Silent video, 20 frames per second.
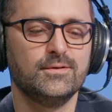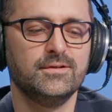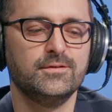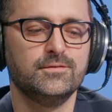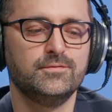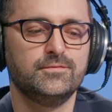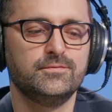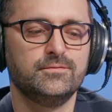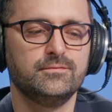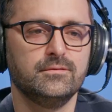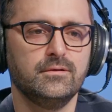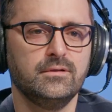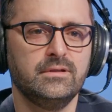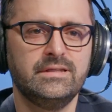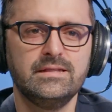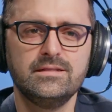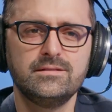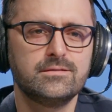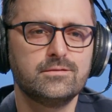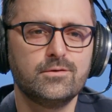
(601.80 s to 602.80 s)
of
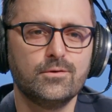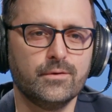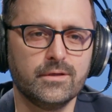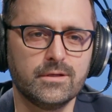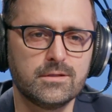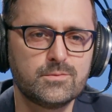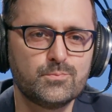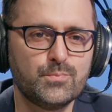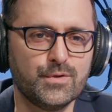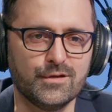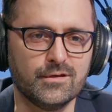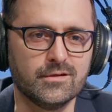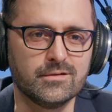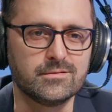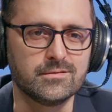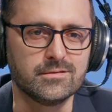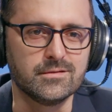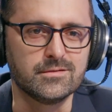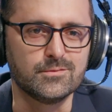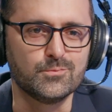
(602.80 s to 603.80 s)
disco
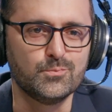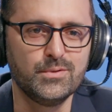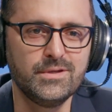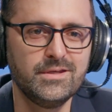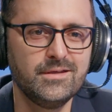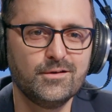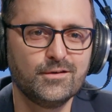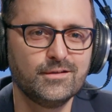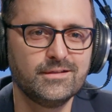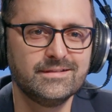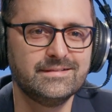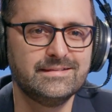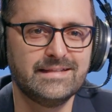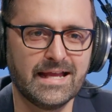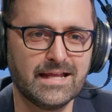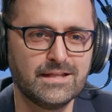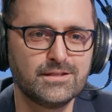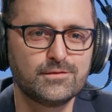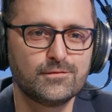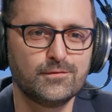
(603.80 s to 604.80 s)
experiences, being on the
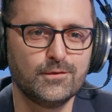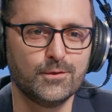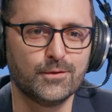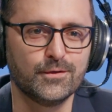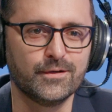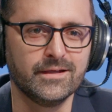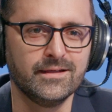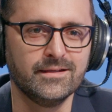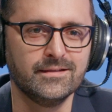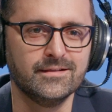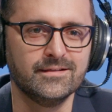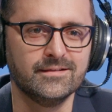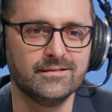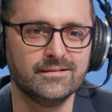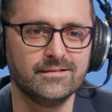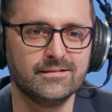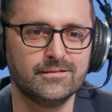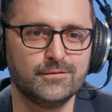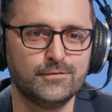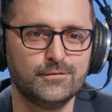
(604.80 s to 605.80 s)
dance floor in
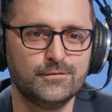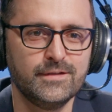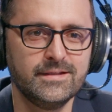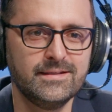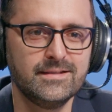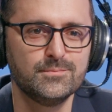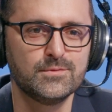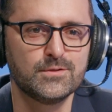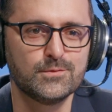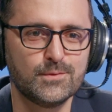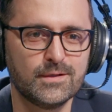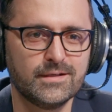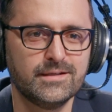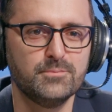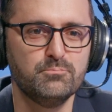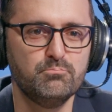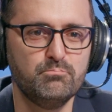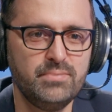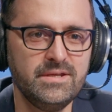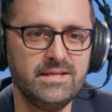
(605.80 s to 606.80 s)
the rhythms where
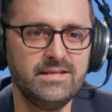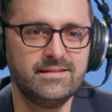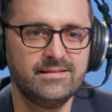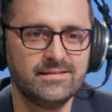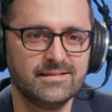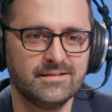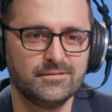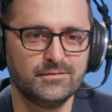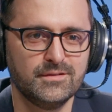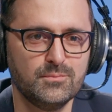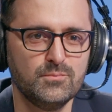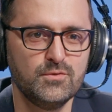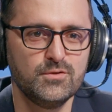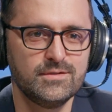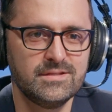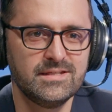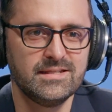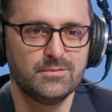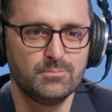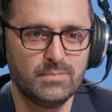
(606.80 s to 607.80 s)
the beat of the
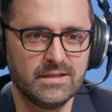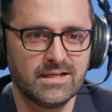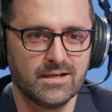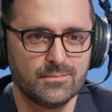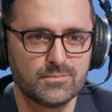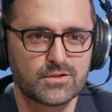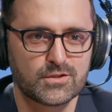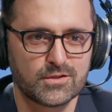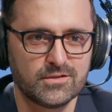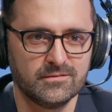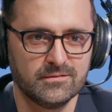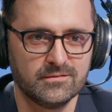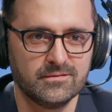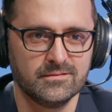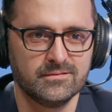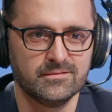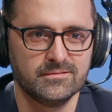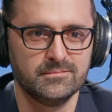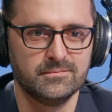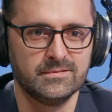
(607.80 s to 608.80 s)
music becomes
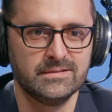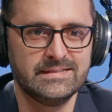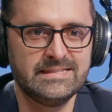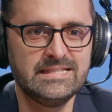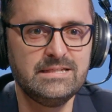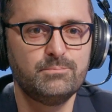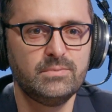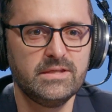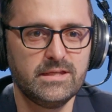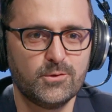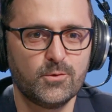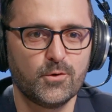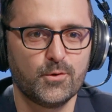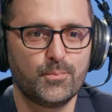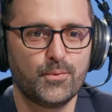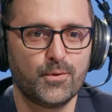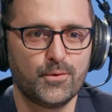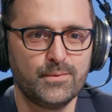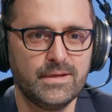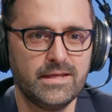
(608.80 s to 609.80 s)
deeply
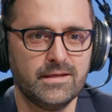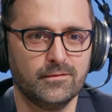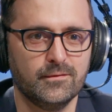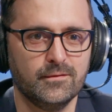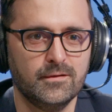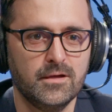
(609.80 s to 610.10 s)
corporeal.